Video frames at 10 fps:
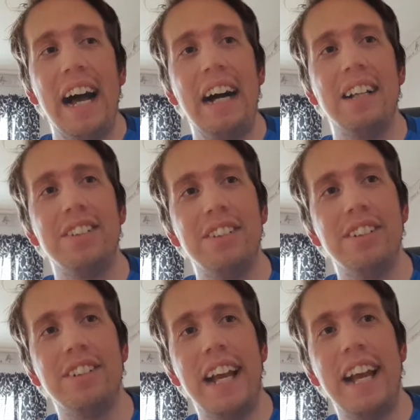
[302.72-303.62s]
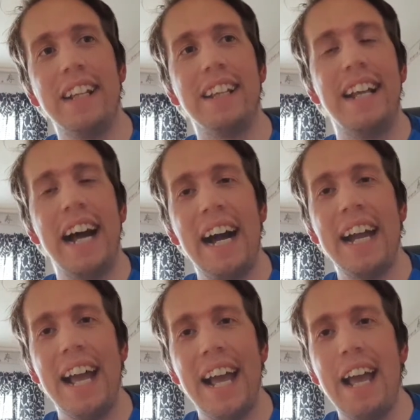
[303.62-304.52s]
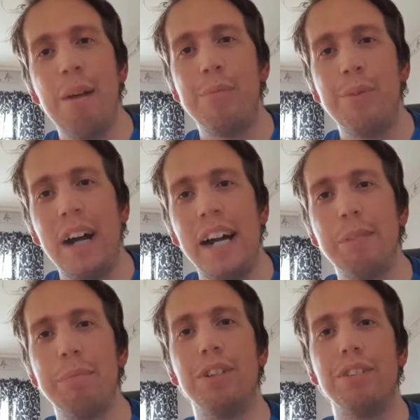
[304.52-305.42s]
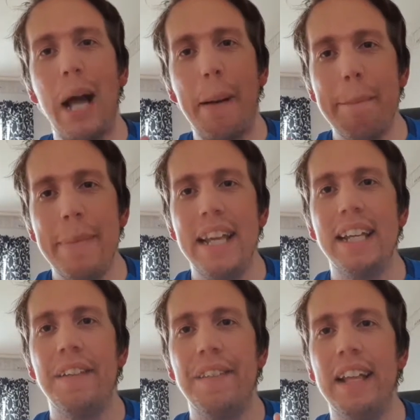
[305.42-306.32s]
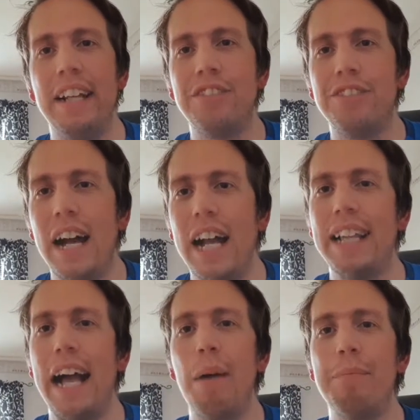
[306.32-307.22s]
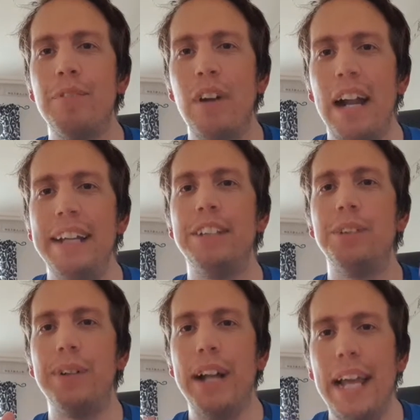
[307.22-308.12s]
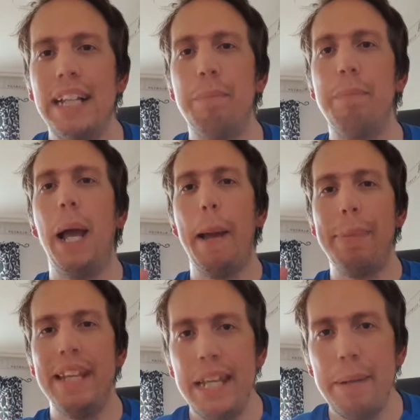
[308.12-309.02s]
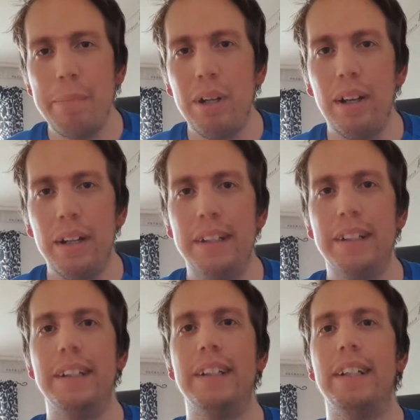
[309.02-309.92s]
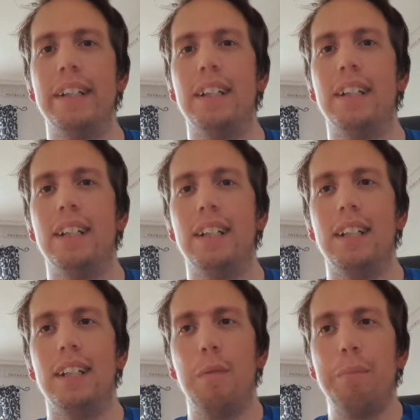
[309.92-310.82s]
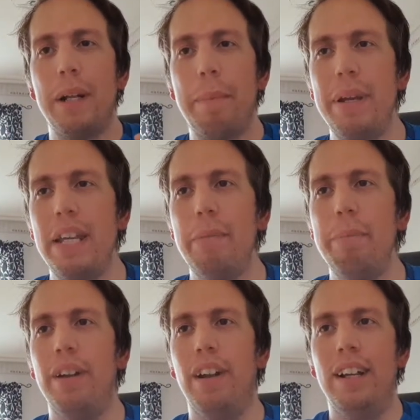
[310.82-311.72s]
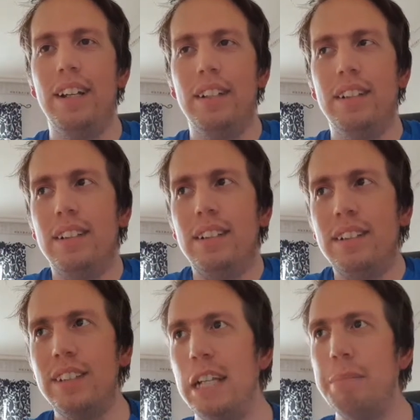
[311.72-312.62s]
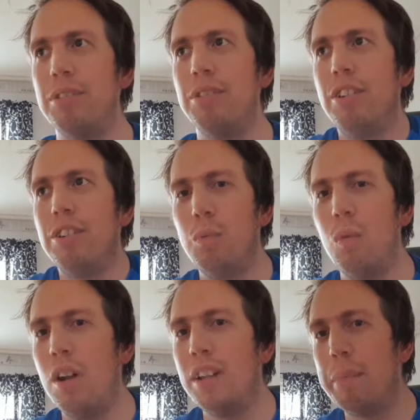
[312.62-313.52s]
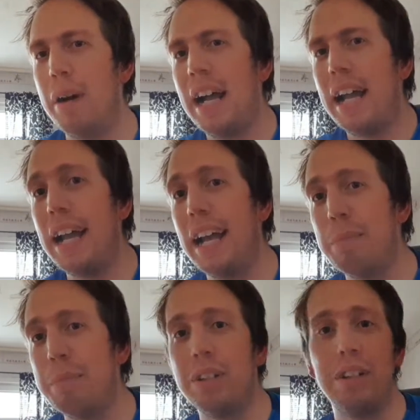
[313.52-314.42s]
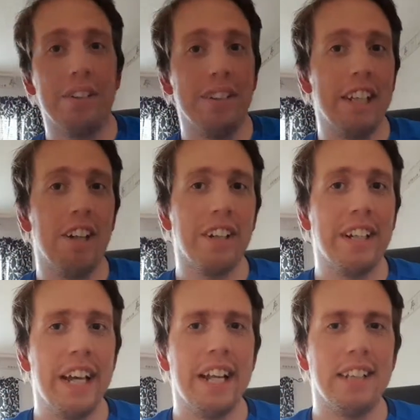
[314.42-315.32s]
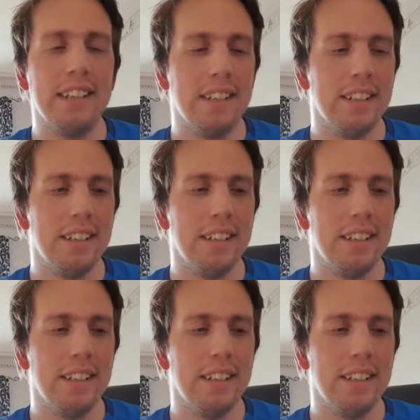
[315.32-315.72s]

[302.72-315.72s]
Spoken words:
understand that I am right because I'm making things right. I'm trying to help people. But people seems doesn't want my help because they don't get it.